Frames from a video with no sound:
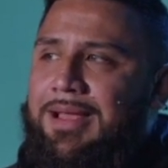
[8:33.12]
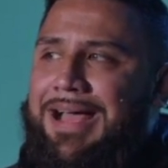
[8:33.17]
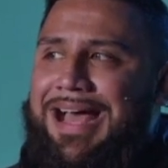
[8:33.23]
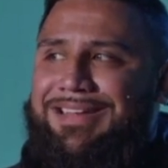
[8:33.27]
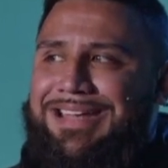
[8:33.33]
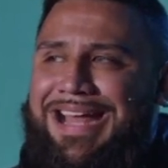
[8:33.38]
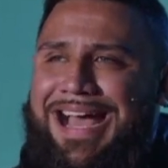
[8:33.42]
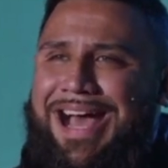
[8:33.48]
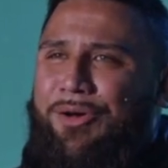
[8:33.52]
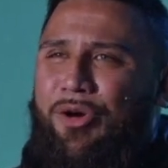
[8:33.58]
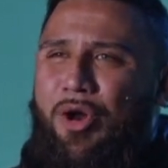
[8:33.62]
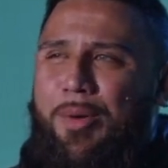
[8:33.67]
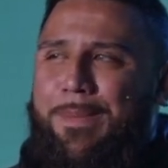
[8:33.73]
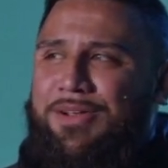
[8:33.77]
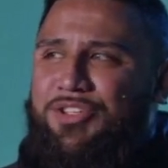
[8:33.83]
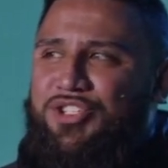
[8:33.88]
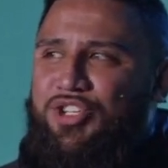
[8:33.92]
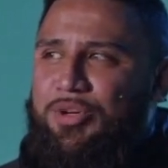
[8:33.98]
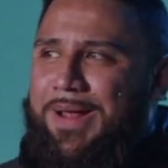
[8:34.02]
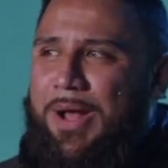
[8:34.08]
And now I don't know
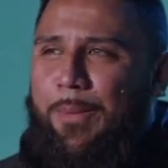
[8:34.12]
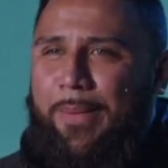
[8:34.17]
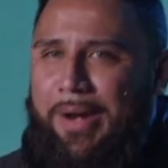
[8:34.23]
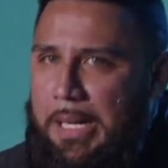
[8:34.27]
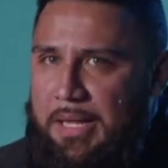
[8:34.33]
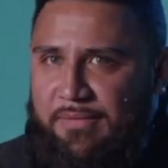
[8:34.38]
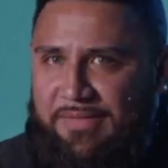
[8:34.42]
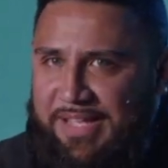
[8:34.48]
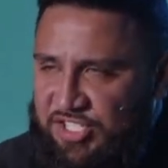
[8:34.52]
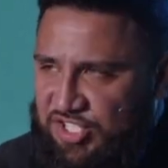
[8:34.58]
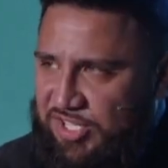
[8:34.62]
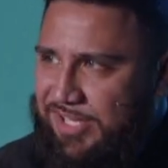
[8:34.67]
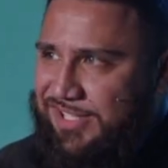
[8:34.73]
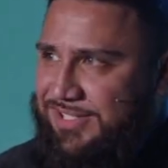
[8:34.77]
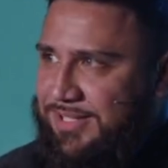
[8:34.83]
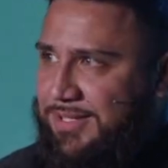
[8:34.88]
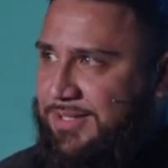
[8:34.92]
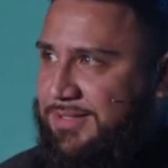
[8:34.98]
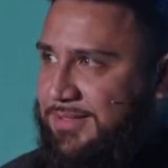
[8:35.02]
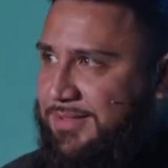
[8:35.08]
about you, but I want to live like
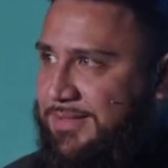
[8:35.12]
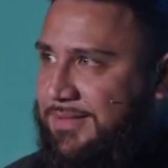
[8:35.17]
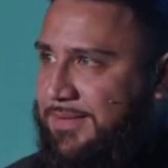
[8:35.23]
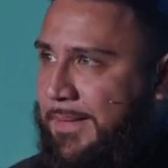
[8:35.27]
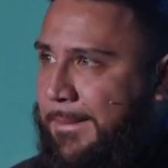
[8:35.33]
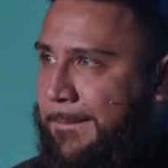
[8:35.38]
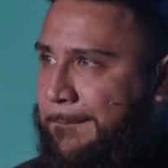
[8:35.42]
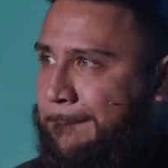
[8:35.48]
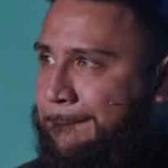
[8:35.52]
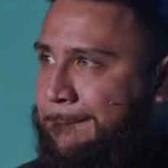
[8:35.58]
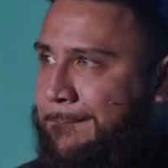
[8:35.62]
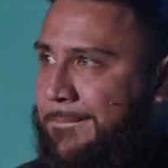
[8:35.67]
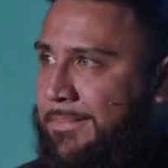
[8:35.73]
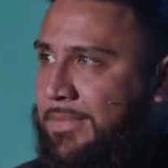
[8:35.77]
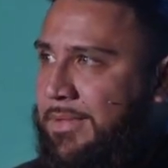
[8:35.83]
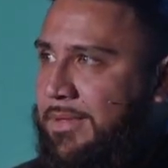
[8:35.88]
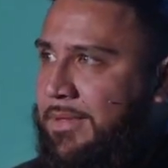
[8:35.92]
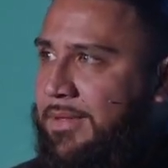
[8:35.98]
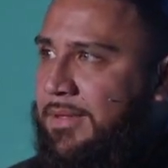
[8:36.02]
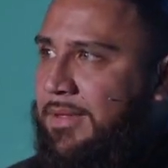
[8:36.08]
Jesus.
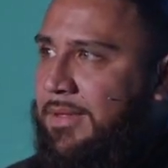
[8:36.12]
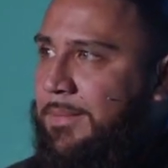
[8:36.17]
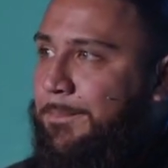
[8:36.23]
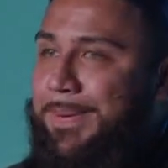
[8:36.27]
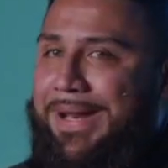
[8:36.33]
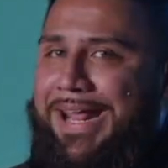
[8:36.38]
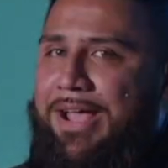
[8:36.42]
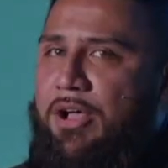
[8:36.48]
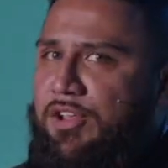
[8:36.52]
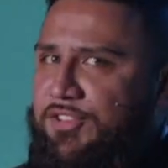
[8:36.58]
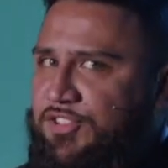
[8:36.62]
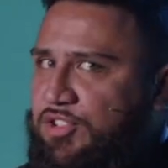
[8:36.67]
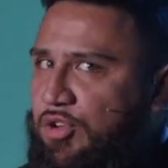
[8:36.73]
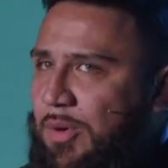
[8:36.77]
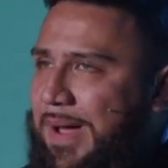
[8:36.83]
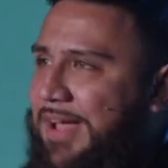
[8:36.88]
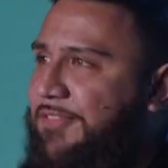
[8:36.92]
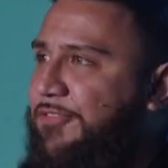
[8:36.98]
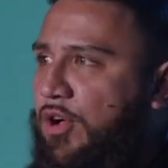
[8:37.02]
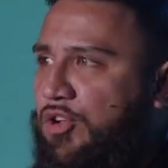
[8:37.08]
But I also
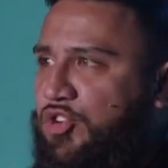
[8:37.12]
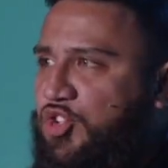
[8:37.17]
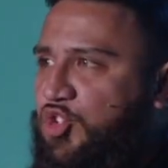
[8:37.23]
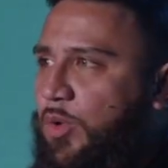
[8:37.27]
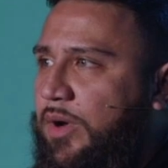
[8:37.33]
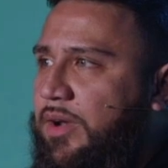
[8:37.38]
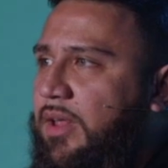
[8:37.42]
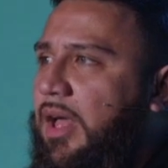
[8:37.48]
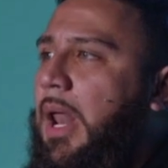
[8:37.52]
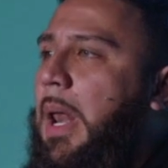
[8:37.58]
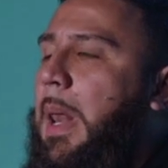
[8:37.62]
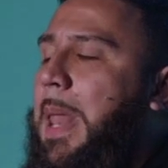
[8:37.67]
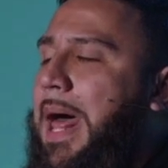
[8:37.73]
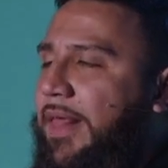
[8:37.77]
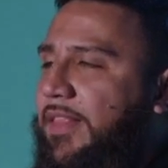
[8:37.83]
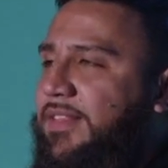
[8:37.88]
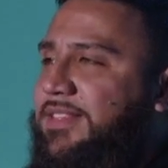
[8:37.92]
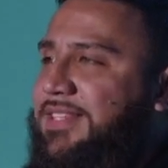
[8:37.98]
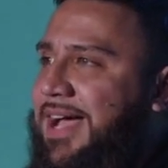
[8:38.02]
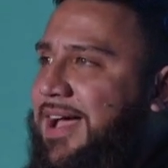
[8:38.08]
know I fall short a lot
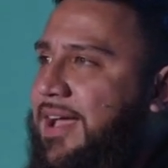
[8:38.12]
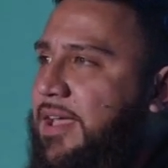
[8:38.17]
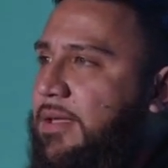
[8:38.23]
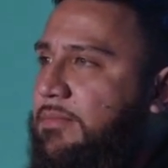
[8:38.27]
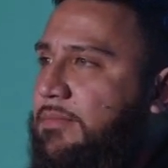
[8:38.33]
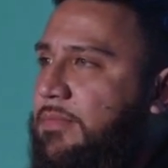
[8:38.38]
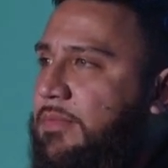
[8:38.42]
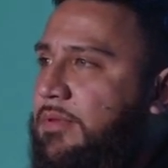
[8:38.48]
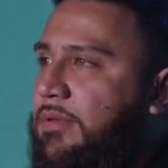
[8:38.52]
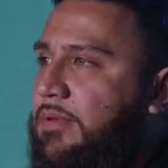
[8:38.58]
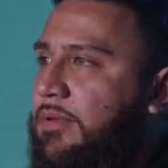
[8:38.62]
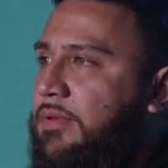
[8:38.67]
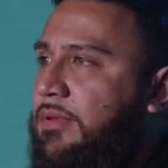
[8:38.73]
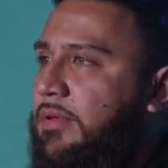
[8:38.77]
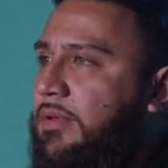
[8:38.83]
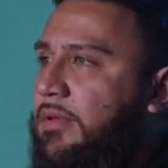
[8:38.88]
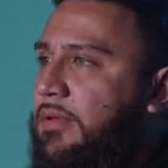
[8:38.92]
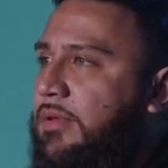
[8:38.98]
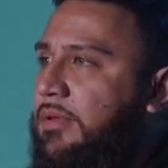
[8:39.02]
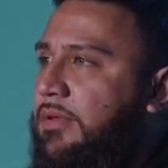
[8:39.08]
of the time.
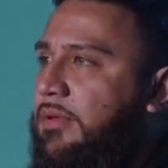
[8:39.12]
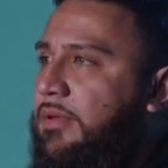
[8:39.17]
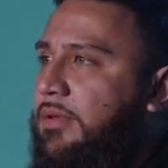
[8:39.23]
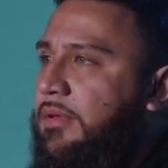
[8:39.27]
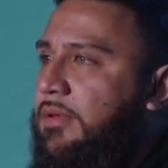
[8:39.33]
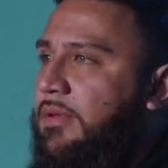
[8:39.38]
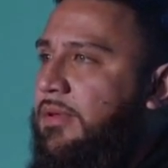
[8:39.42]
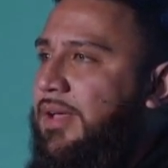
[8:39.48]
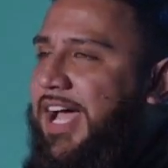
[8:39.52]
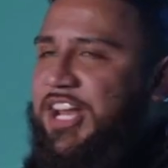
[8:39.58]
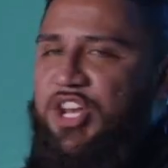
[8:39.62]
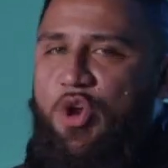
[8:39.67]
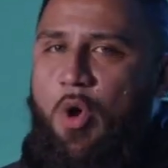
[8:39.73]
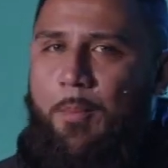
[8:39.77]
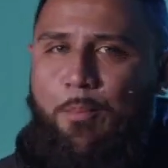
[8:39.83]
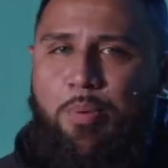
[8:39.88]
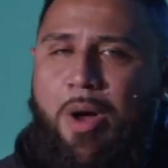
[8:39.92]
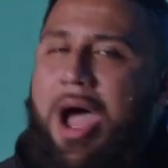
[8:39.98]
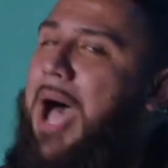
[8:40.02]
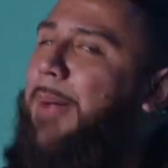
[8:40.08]
I know
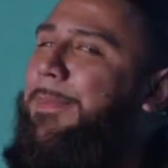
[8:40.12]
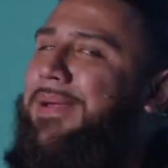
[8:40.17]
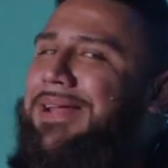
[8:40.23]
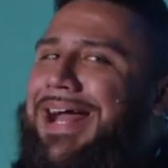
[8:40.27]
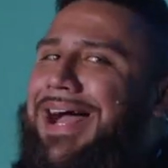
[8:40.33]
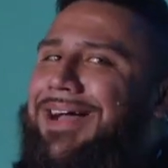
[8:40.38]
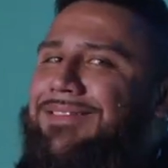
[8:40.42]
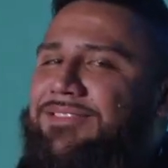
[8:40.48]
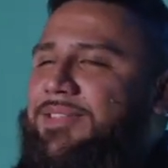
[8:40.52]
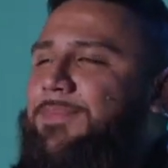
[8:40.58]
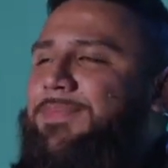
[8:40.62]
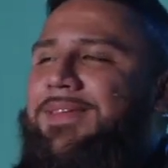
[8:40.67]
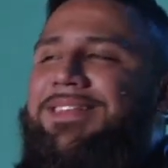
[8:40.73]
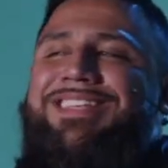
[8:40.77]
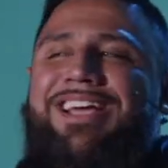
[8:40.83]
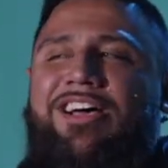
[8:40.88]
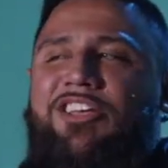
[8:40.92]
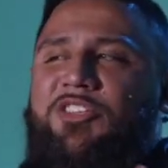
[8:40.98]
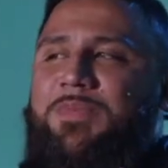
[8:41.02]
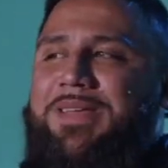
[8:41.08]
I'm probably not, something
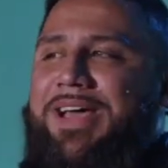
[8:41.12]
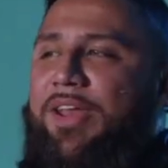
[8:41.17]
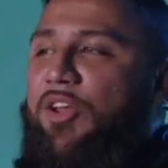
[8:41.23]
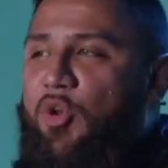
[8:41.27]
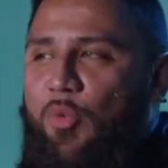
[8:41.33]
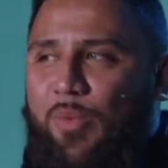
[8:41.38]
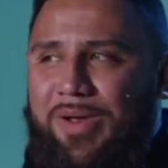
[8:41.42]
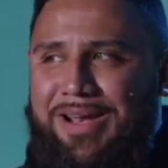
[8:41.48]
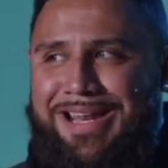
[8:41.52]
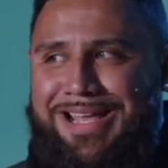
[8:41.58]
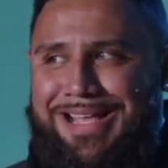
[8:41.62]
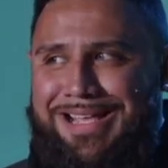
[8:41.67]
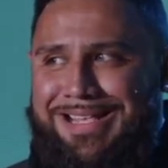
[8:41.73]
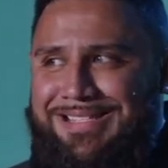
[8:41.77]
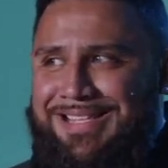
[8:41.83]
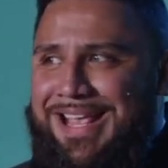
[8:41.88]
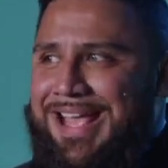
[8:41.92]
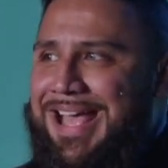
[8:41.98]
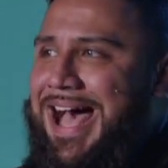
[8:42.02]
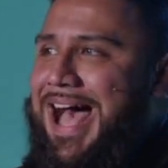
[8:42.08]
tells me, I don't know what it
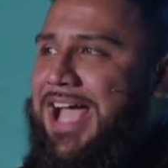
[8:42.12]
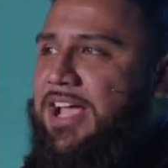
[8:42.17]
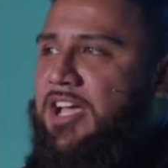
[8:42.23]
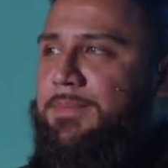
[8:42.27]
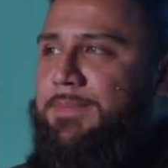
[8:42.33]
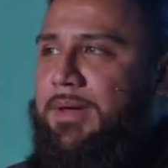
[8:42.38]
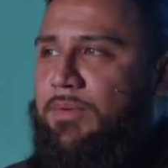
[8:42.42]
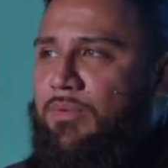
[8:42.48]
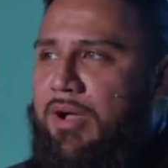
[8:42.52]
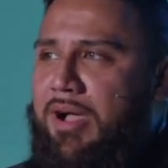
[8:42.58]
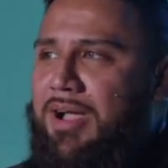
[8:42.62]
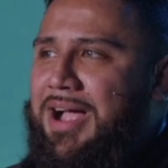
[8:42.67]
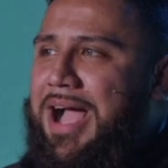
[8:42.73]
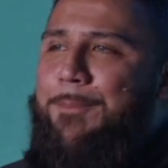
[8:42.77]
is. I could be wrong.